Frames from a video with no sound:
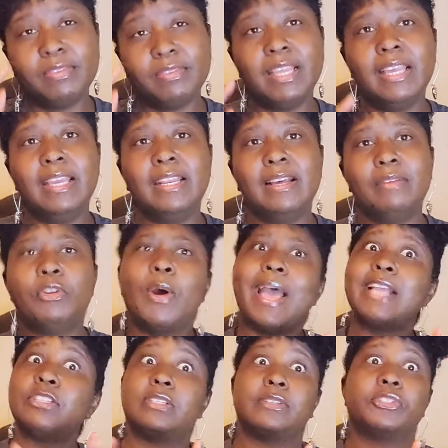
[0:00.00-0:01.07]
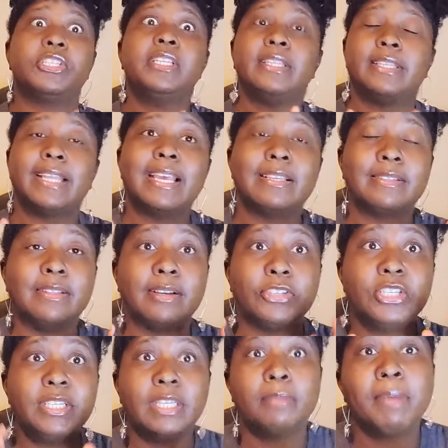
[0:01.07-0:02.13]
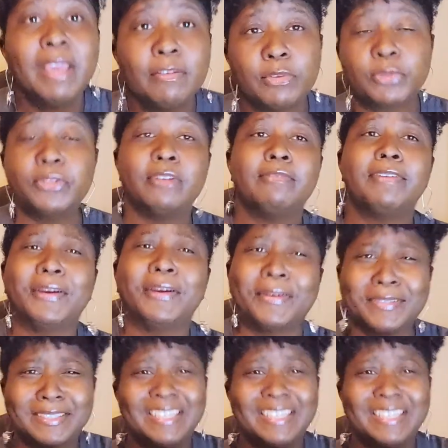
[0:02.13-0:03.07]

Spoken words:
And she did the painful stuff first.